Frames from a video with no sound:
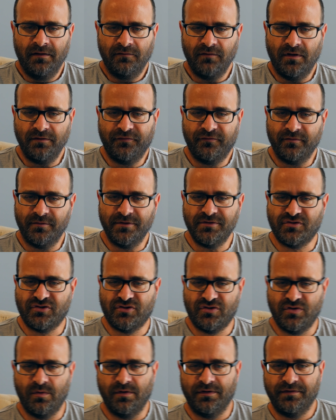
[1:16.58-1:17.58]
Long story
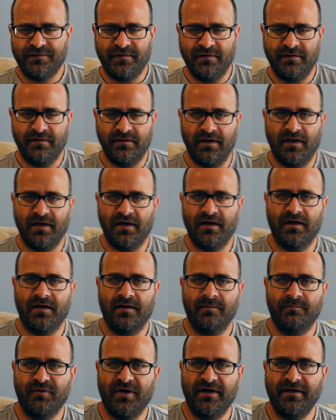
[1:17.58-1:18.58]
short,
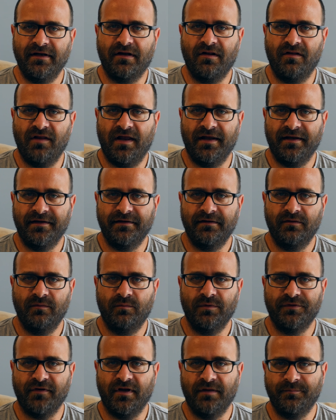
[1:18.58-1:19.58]
Brandon Klein
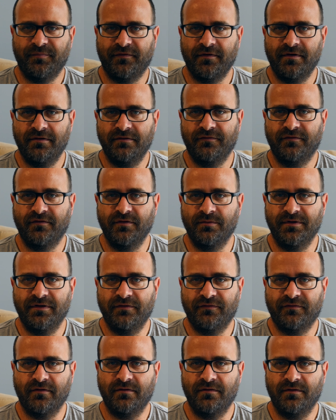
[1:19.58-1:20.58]
was upstairs doing a
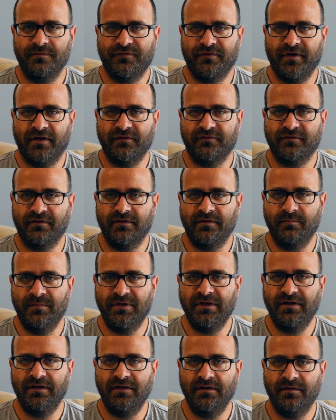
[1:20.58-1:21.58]
solo session.
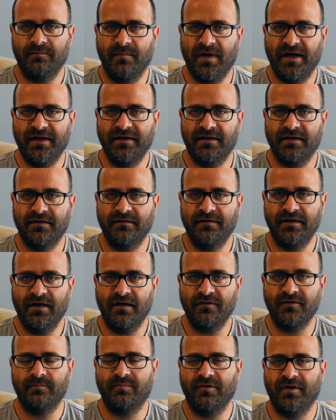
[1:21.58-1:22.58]
Me, Mike, and the
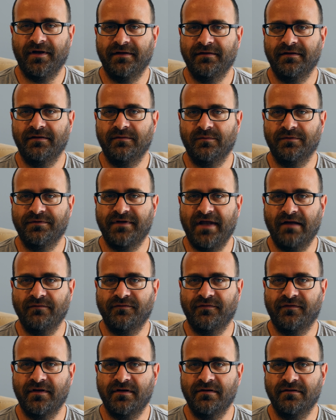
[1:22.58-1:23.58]
other Brandon were
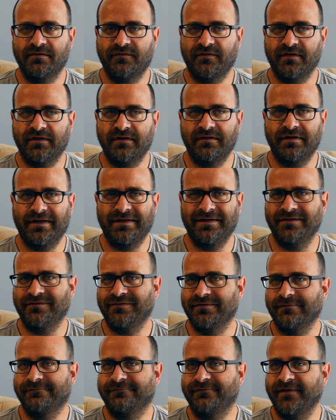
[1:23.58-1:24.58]
downstairs in, I guess,
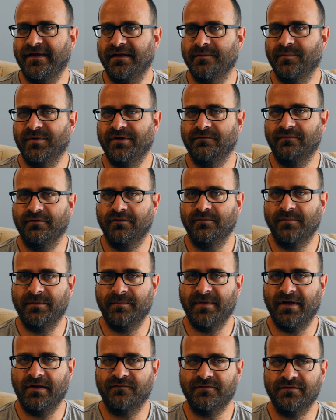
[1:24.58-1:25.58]
the family room at
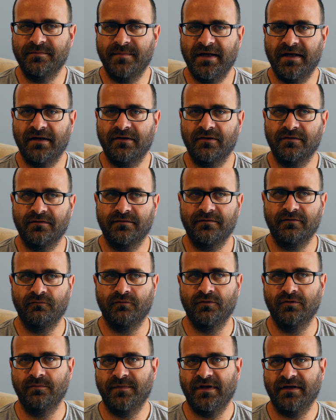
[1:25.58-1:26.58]
Malvern Manor, the
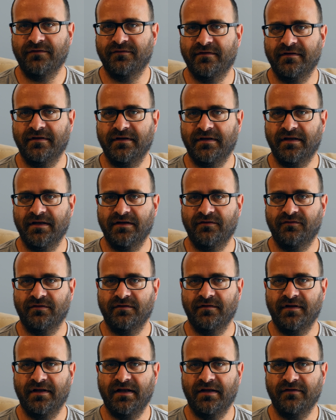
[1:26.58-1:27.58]
room next to the
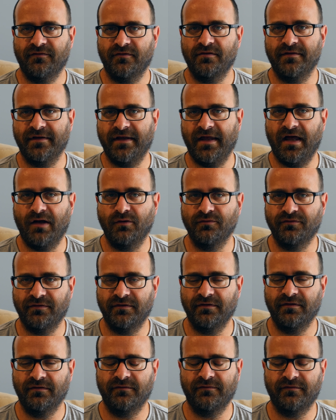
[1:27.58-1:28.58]
kitchen that has all the
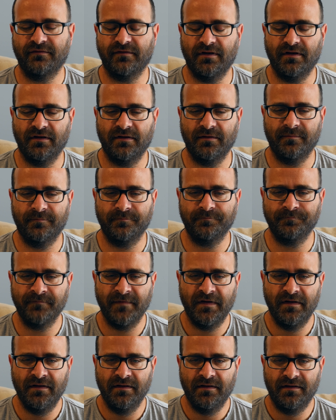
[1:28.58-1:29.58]
couches
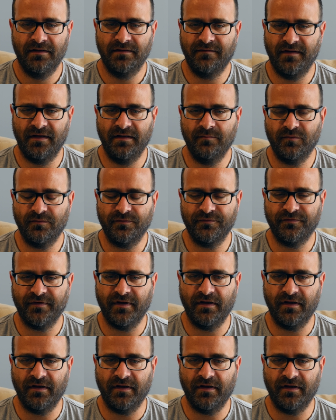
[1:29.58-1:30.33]
and tables.